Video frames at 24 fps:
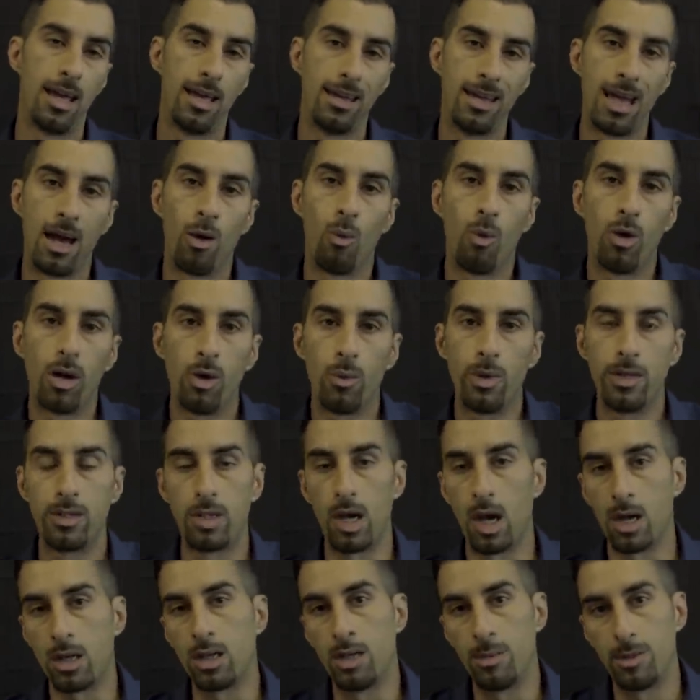Now, what are we
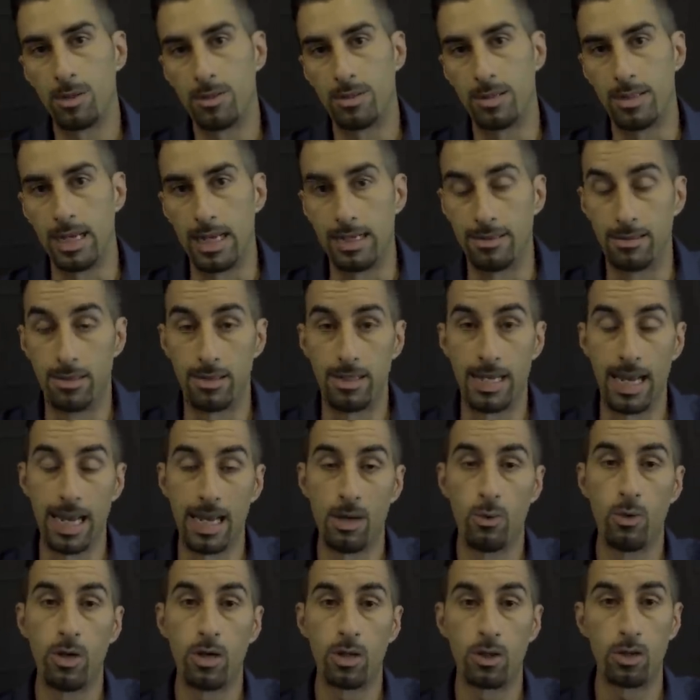talking about today?
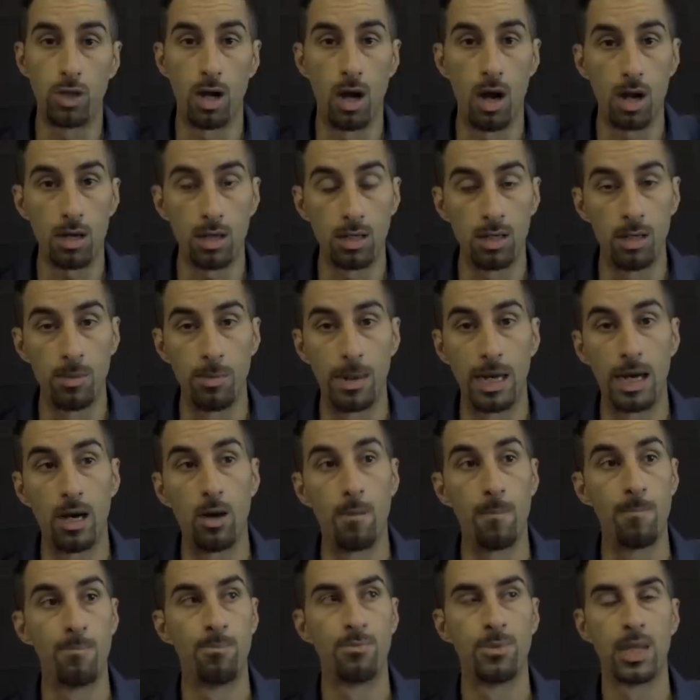Today we are talking
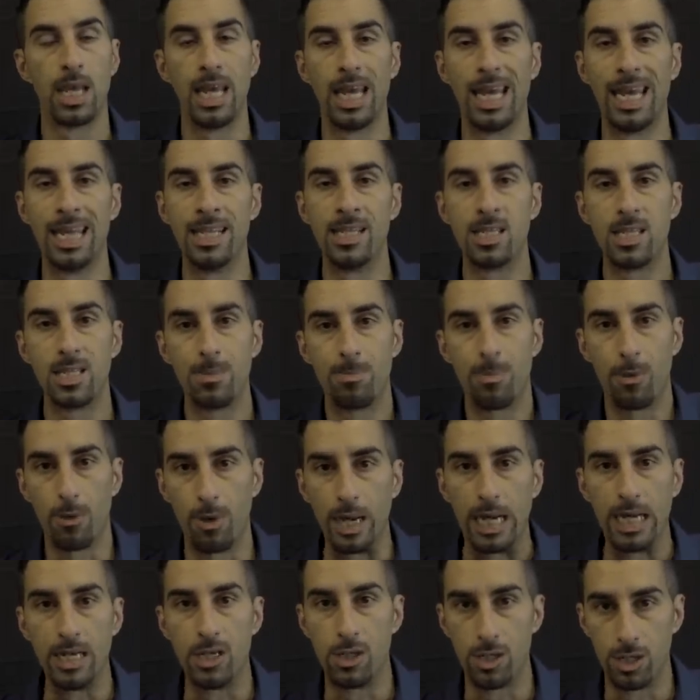about
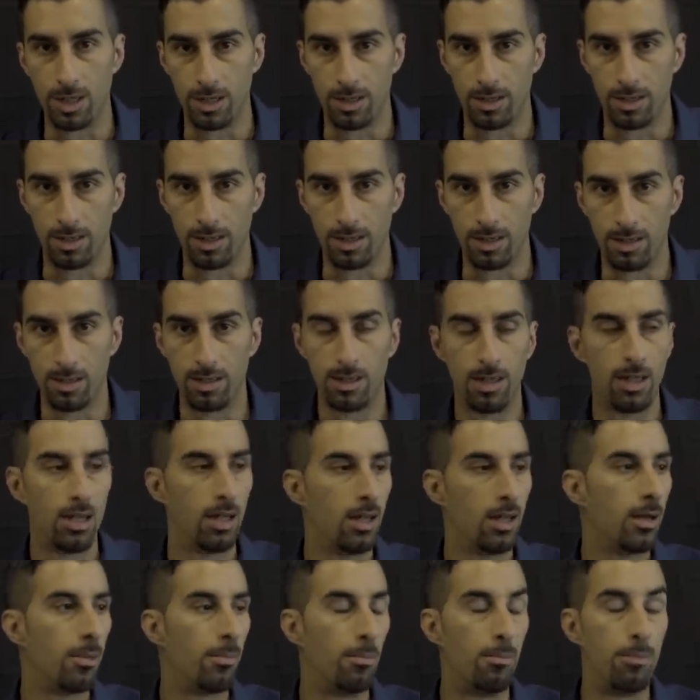inspiration,
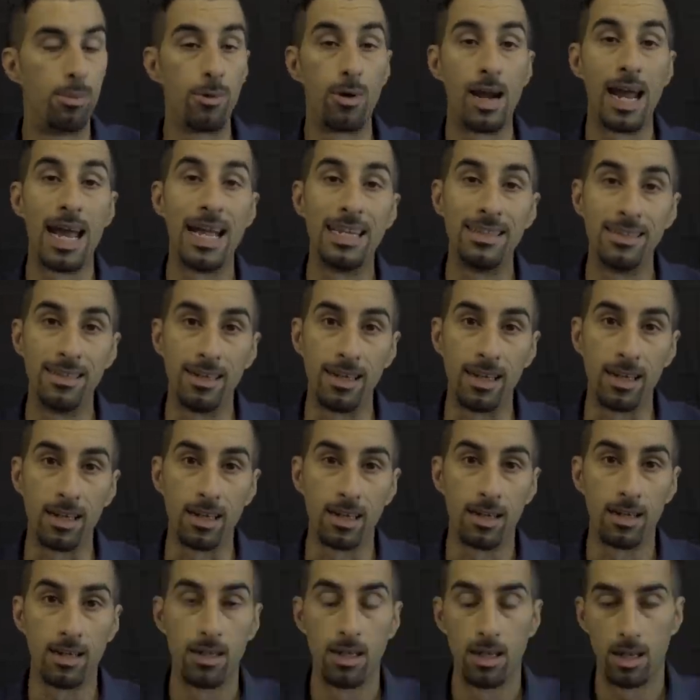
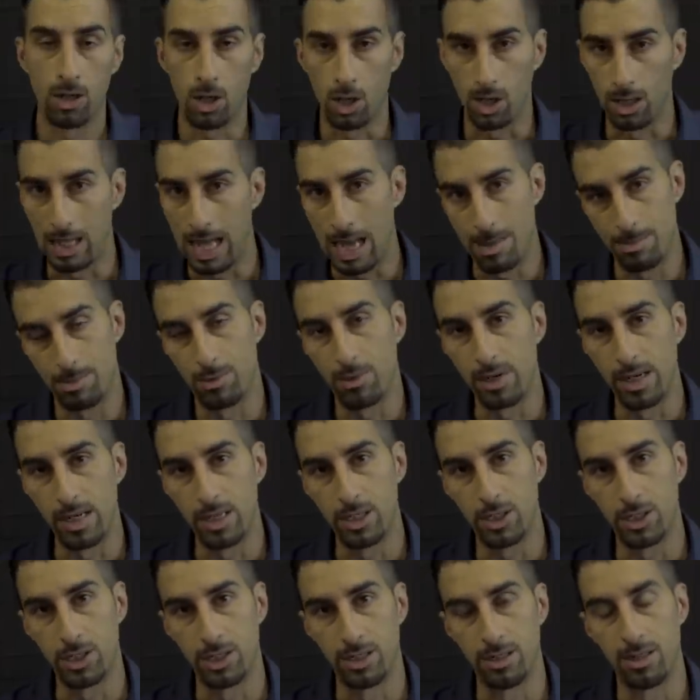branding,
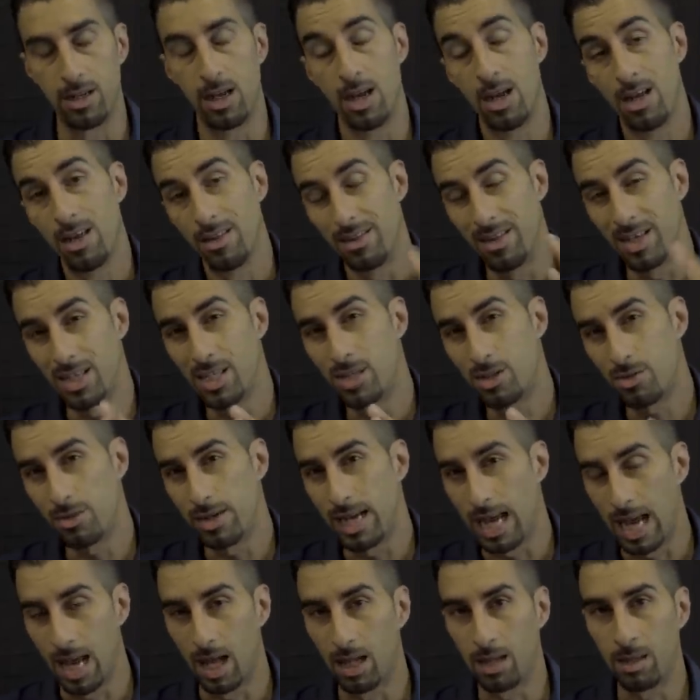collaboration. These
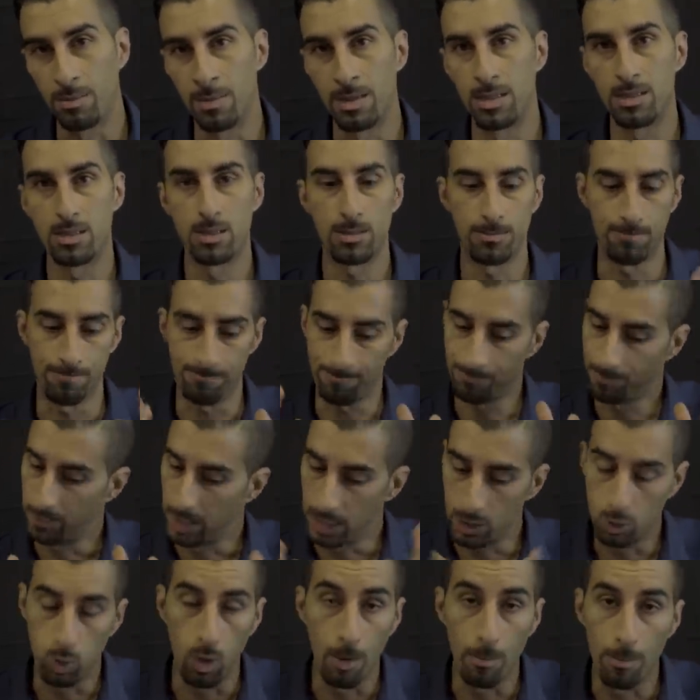three elements
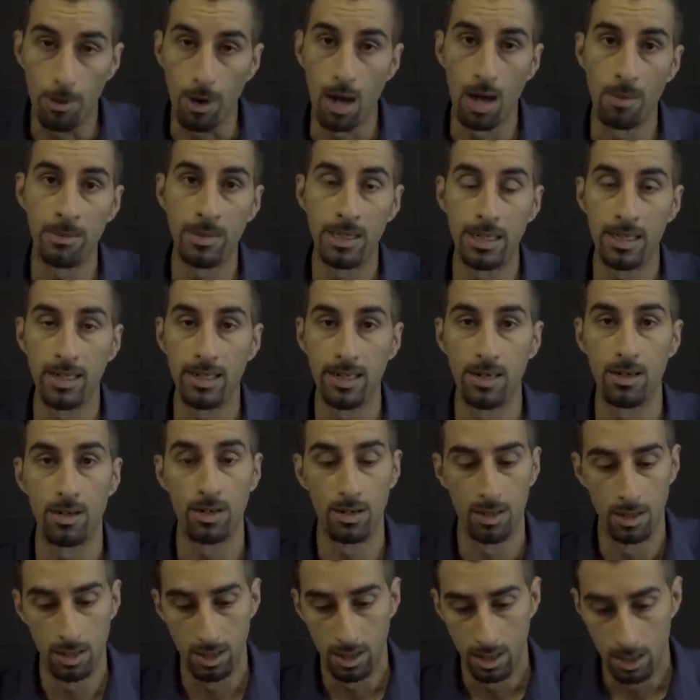is what brought me
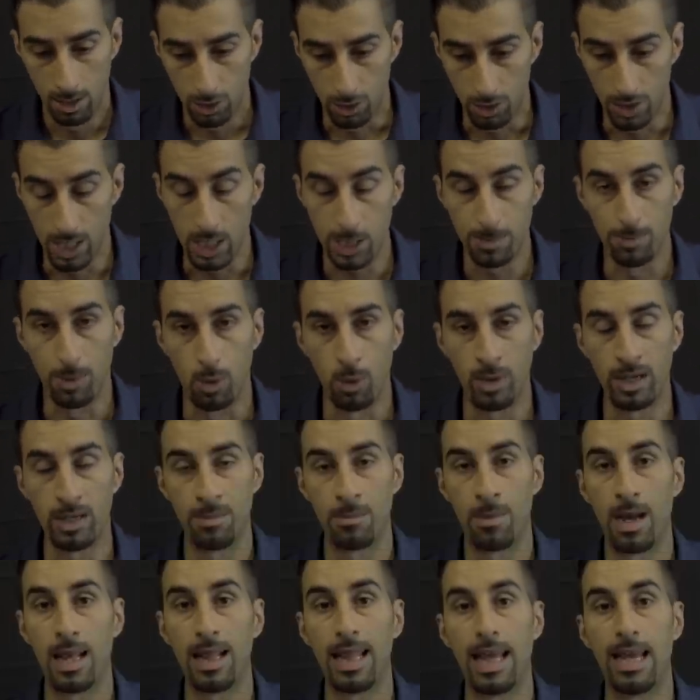here to this point
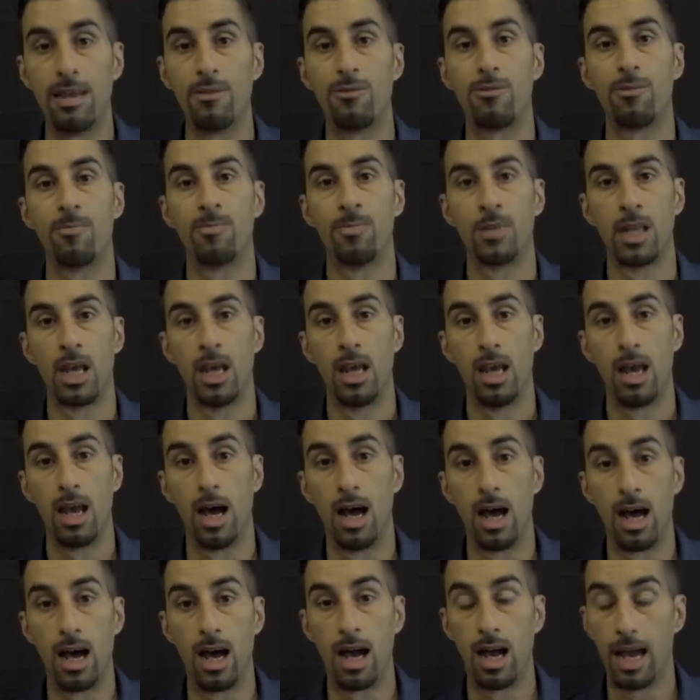in my life,
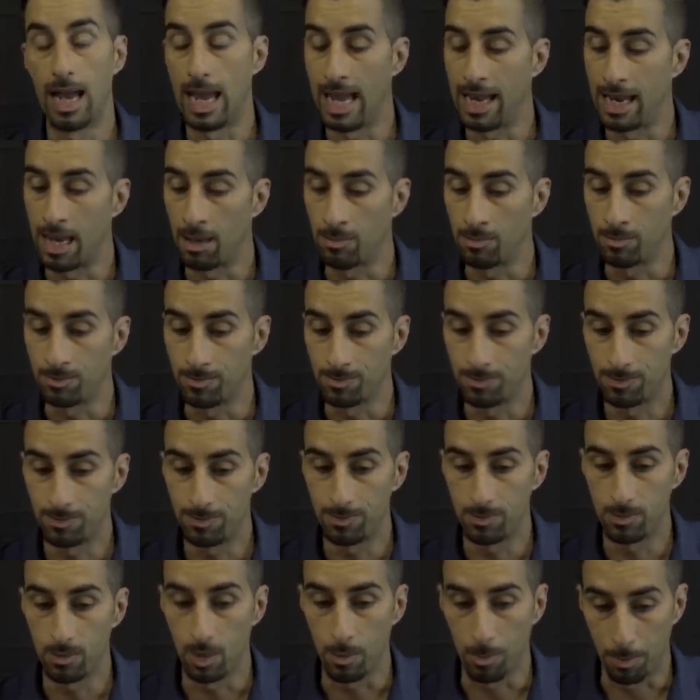uh, and
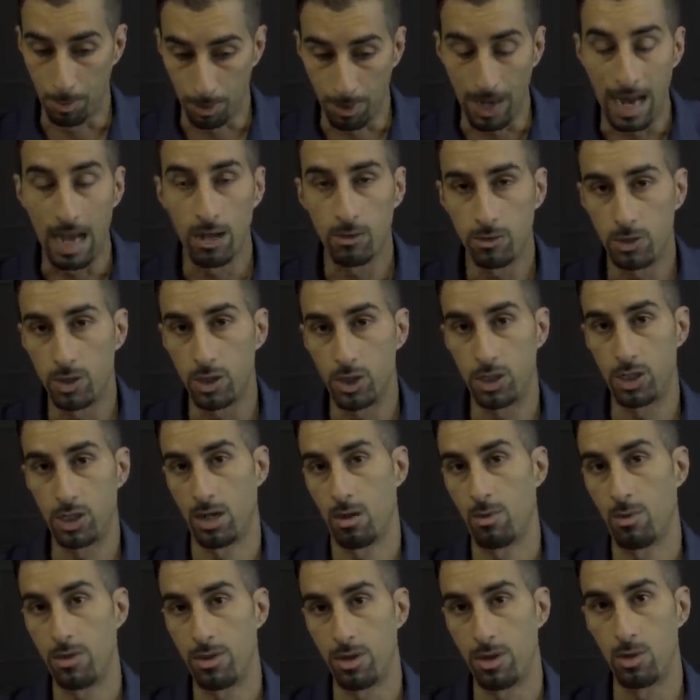I'm proud to
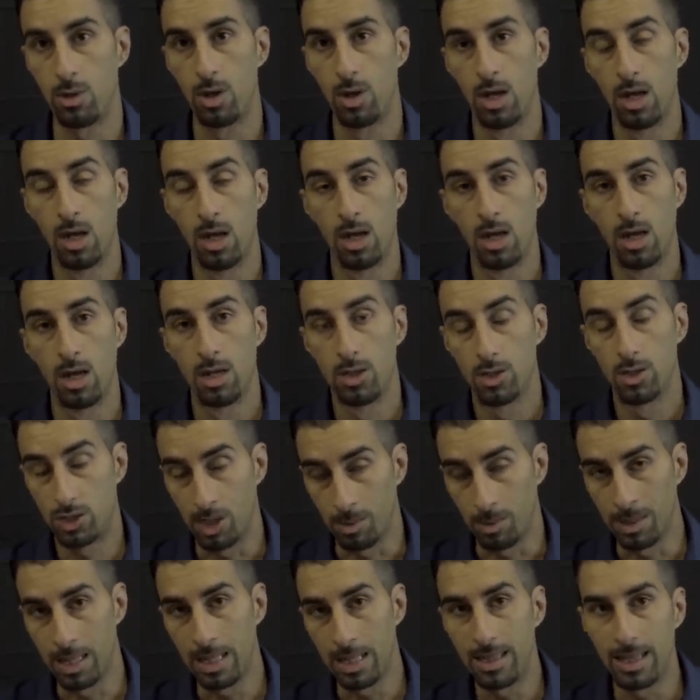share with you
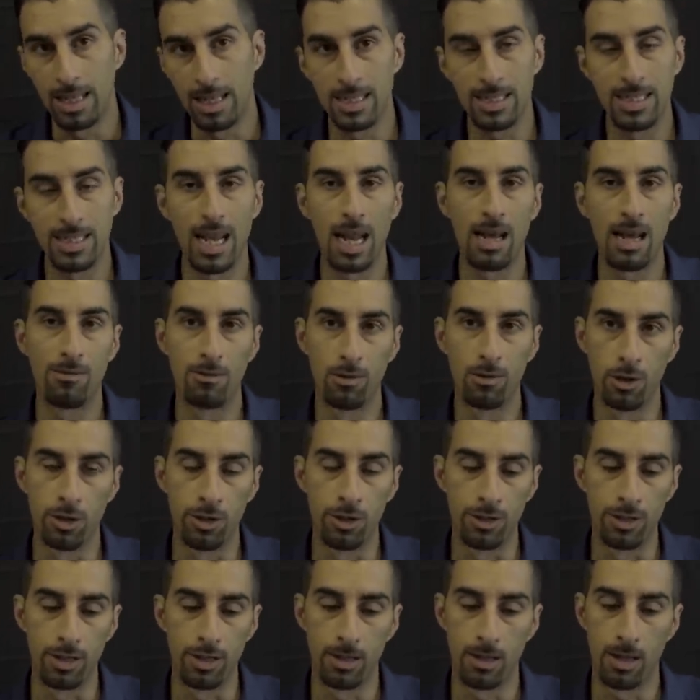some of the things that I've
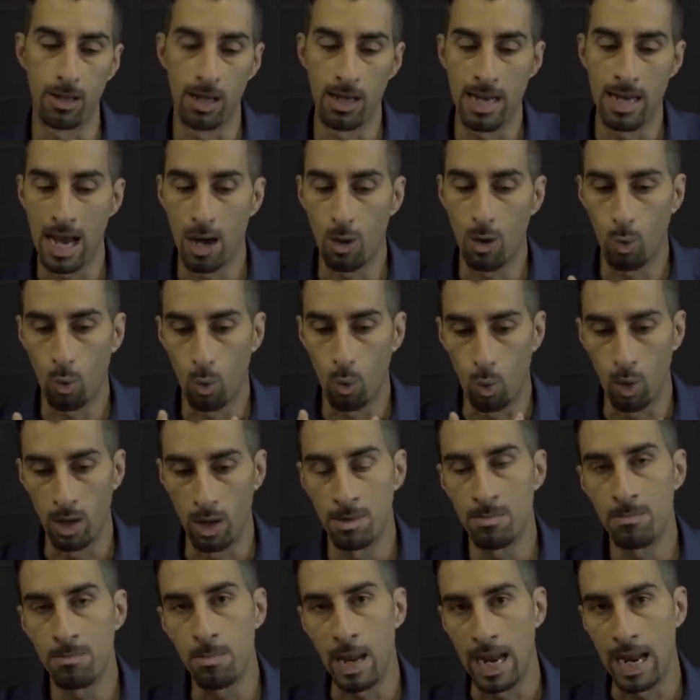learned. And now,
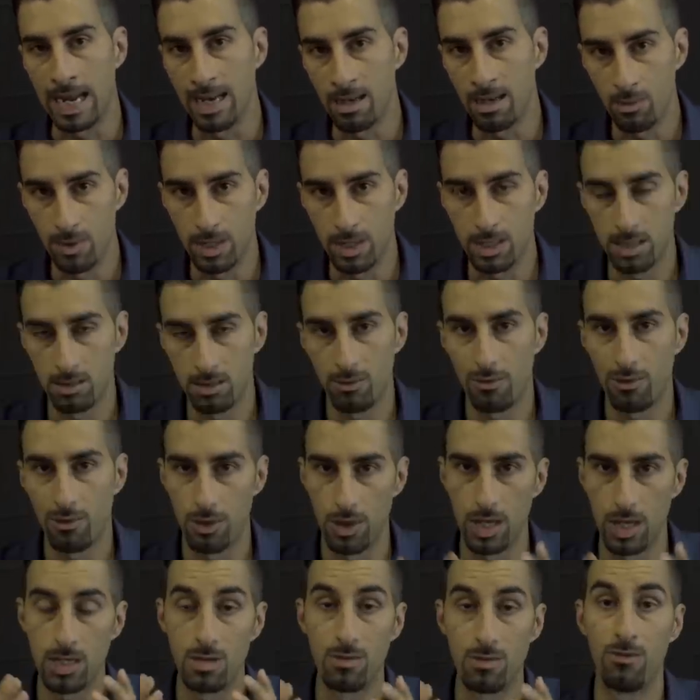one main reason for
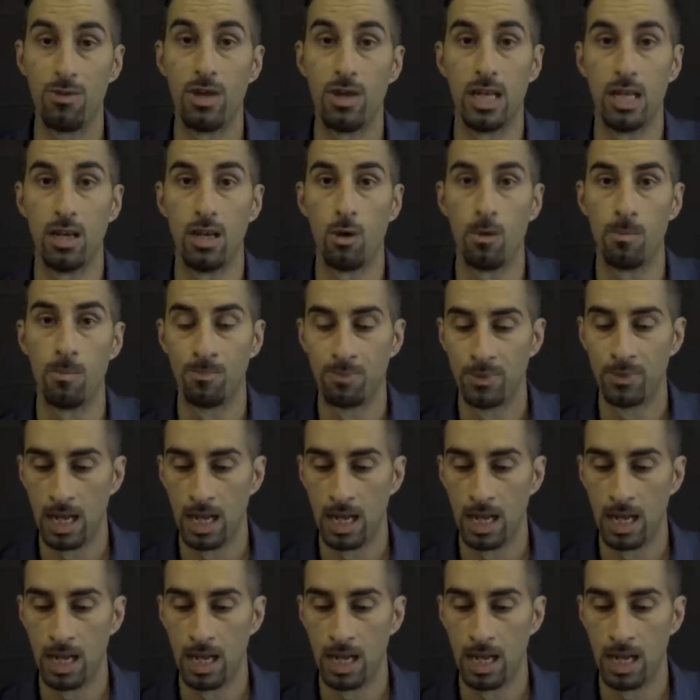this video